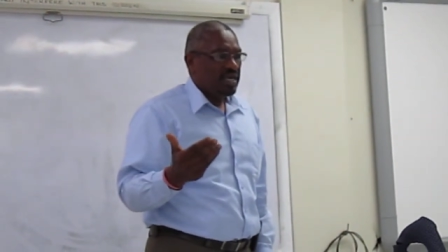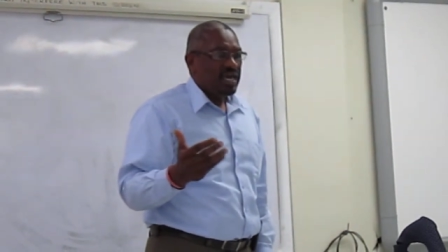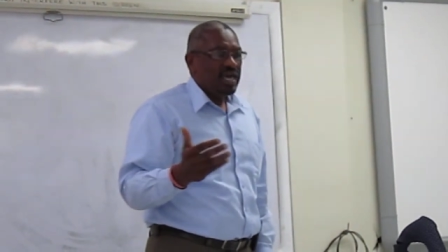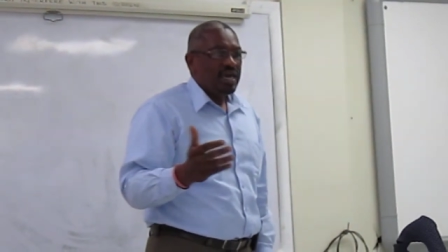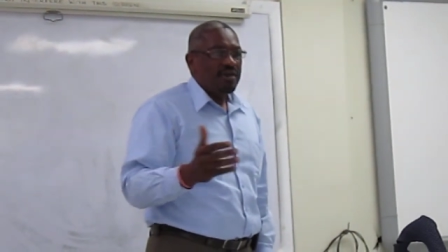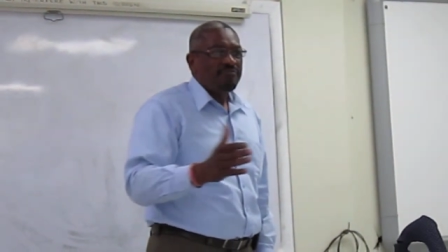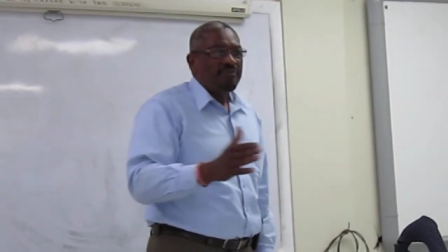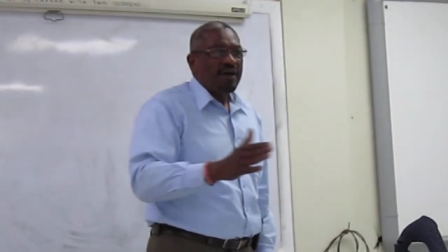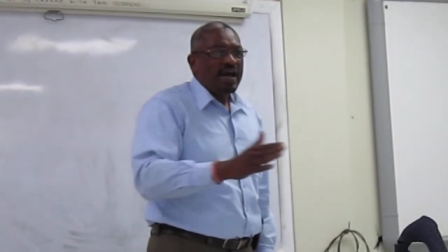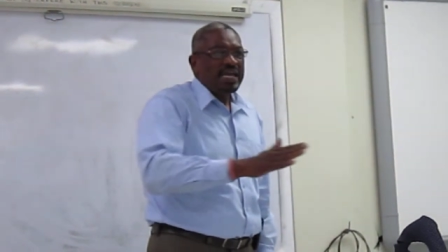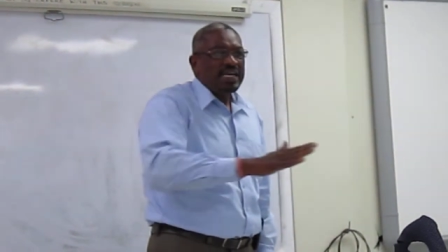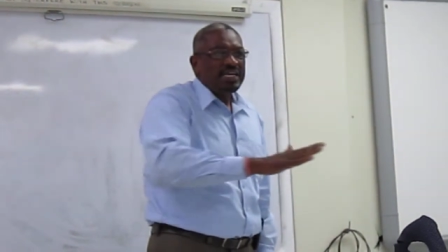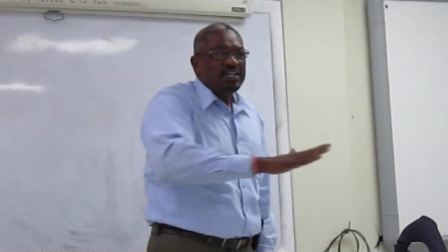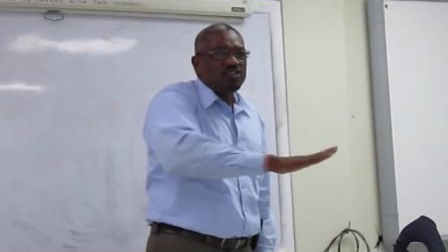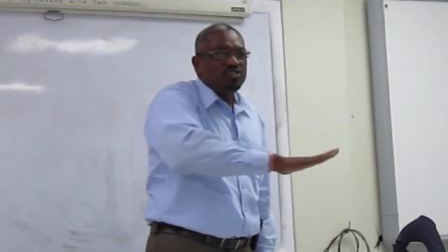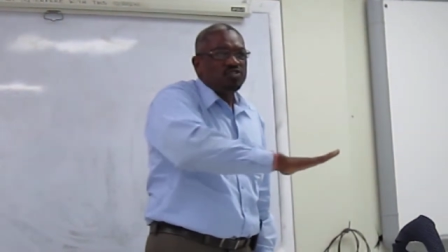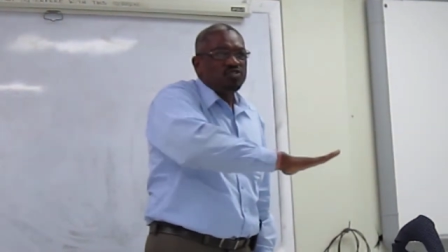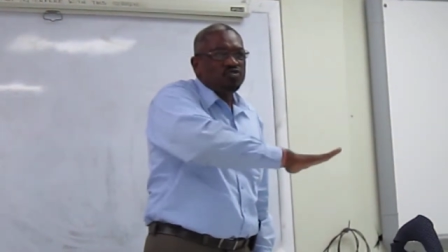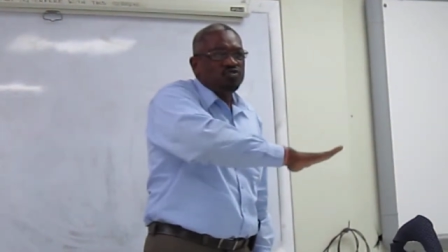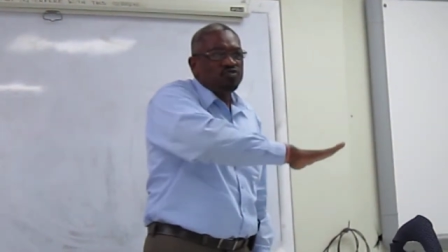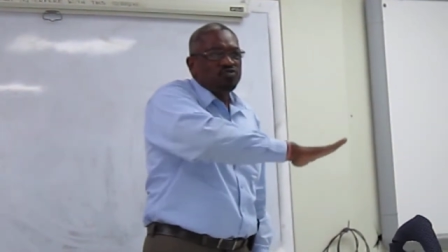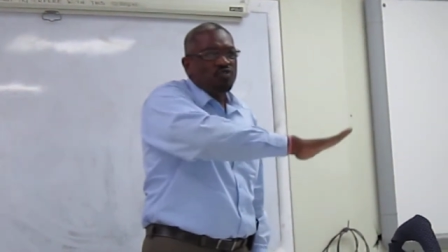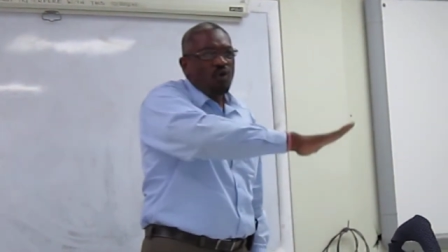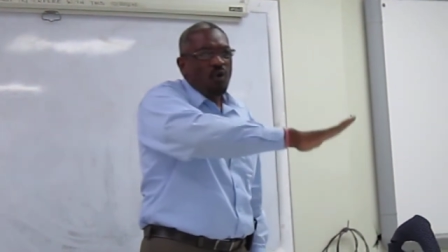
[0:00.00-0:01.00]
If I
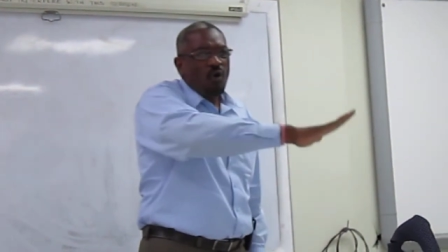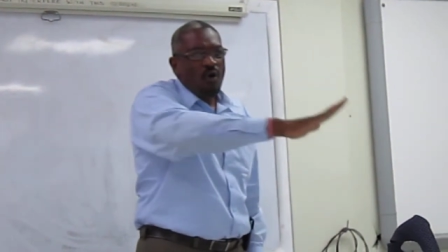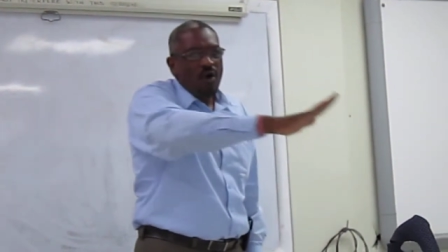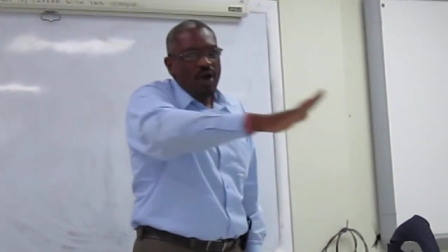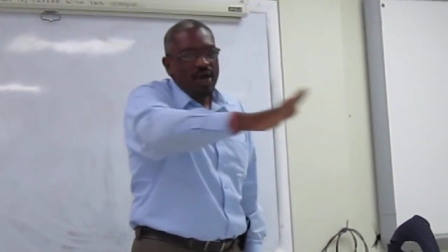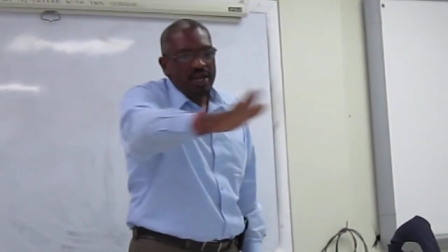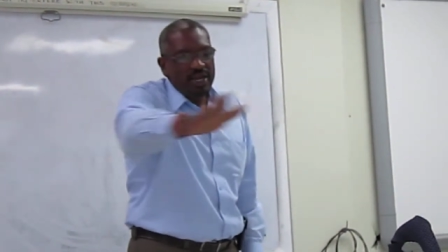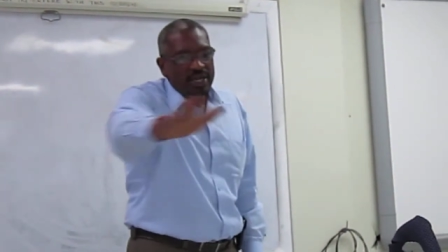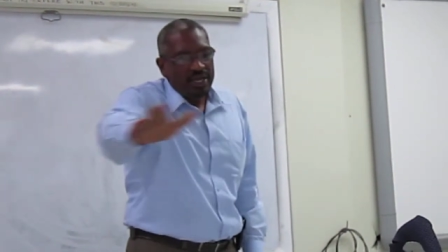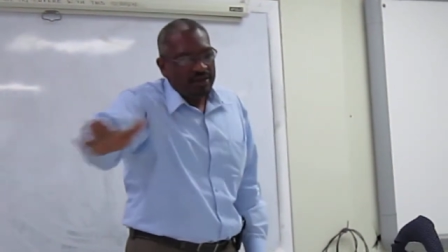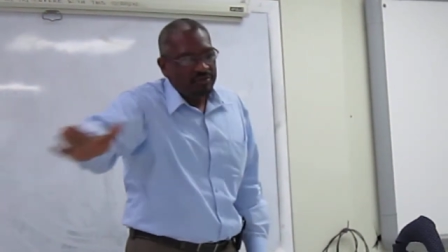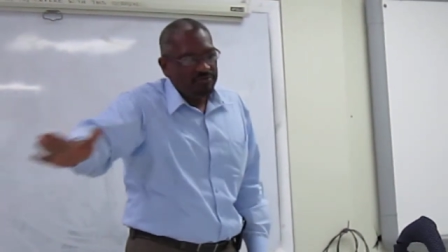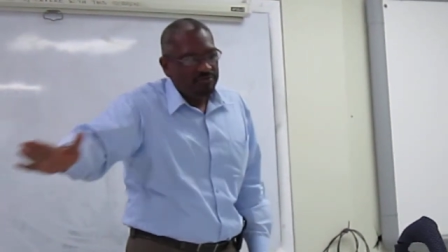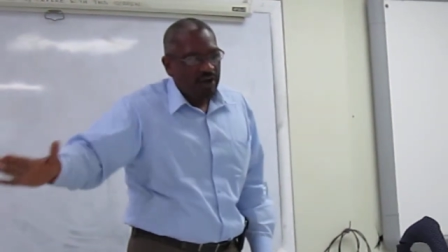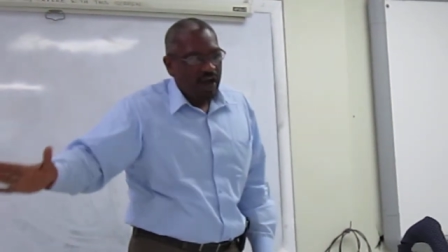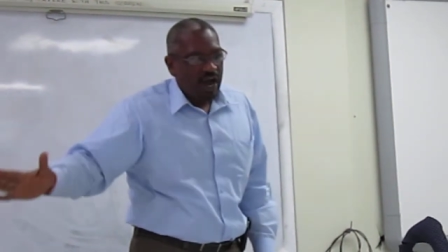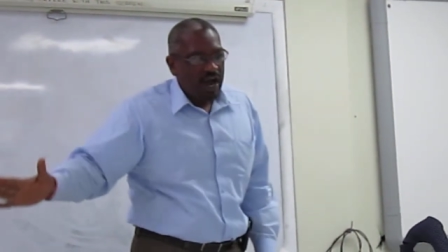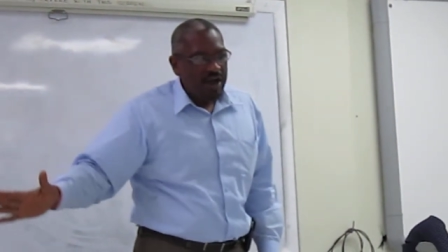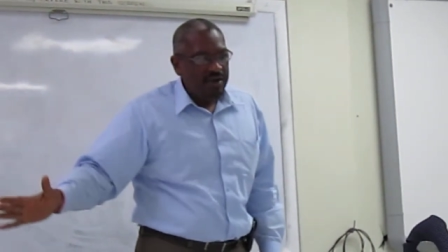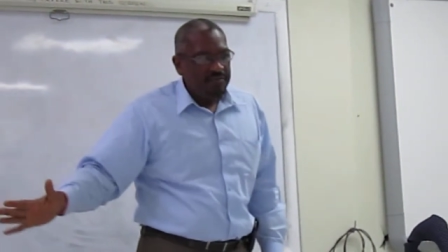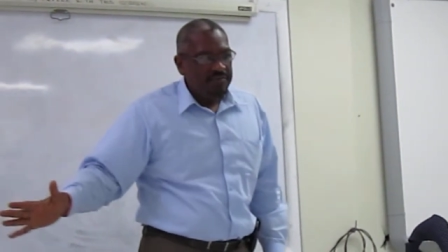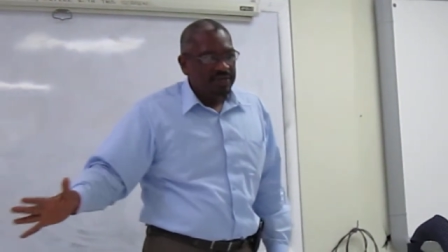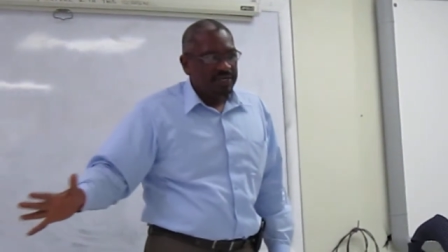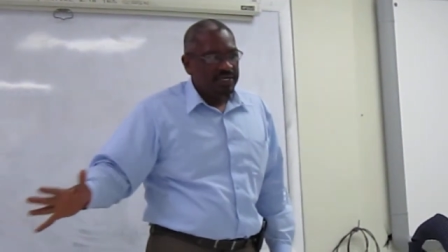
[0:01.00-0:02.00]
destroy the
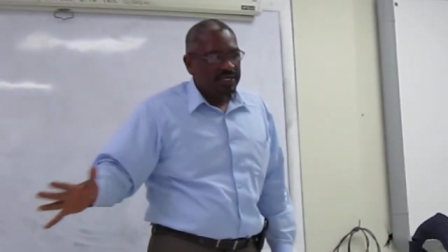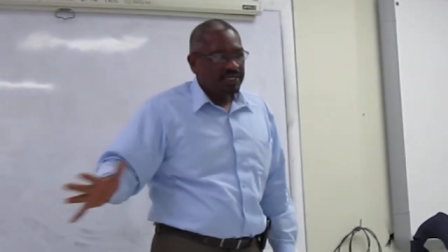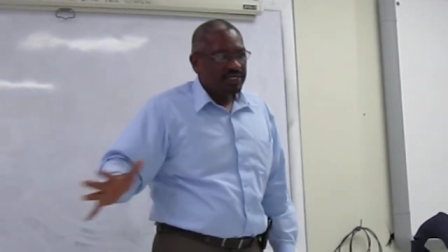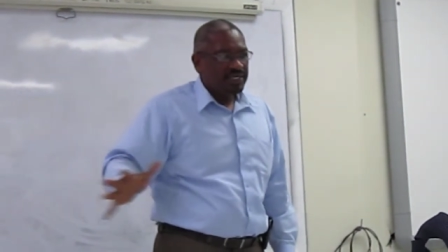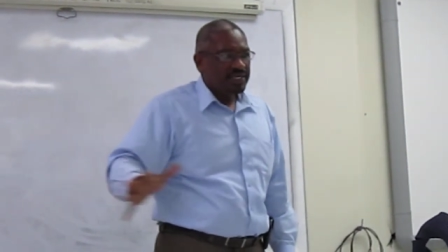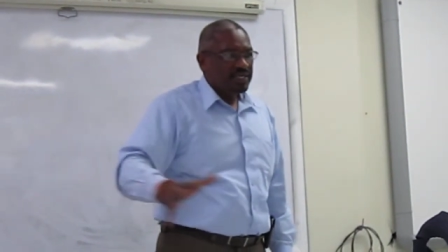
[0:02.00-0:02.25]
environment,